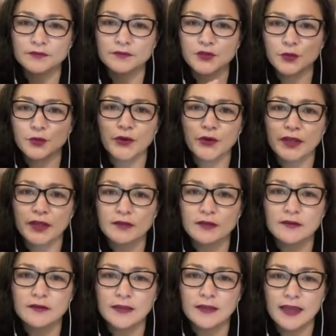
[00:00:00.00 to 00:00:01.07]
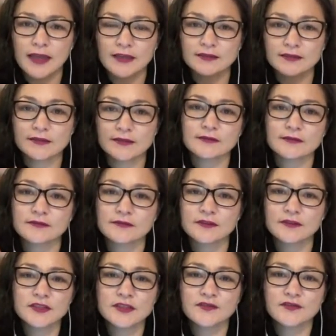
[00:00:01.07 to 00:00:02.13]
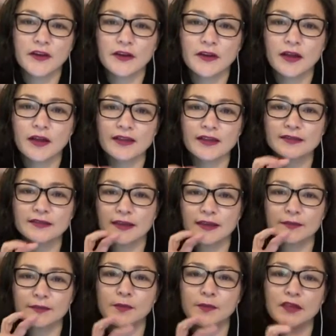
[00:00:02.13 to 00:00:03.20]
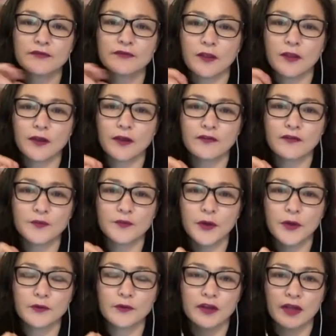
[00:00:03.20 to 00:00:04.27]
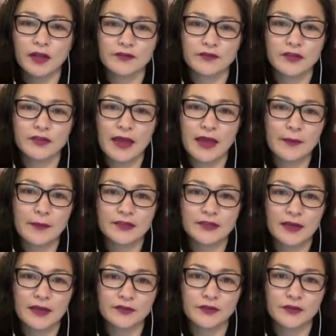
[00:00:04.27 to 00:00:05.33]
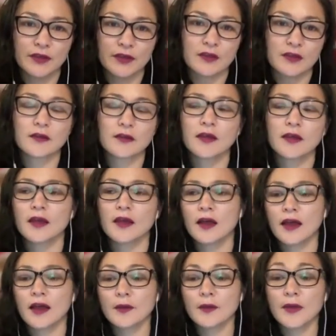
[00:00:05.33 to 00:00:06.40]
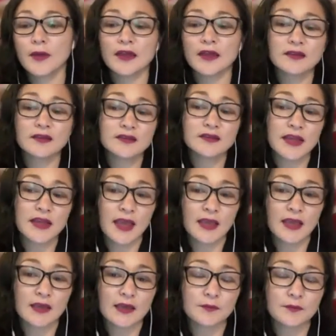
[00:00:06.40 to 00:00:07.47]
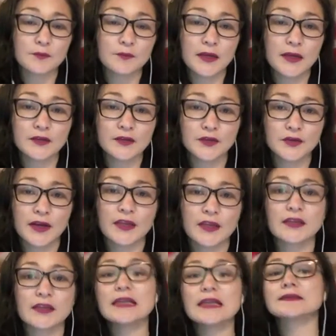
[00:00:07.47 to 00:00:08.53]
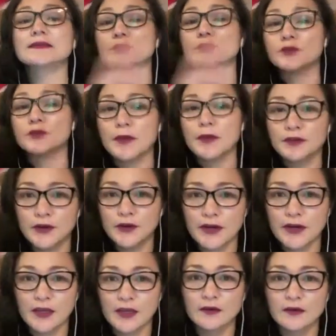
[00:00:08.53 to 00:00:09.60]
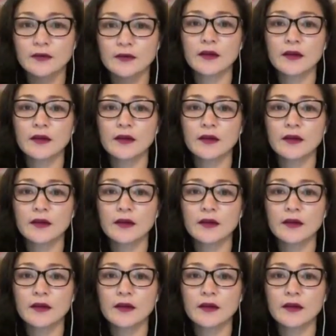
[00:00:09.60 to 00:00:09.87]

turmeric glaze. Just very nice, like meat falling off the bone, kind of an appetizer thing. And a Eastern Mediterranean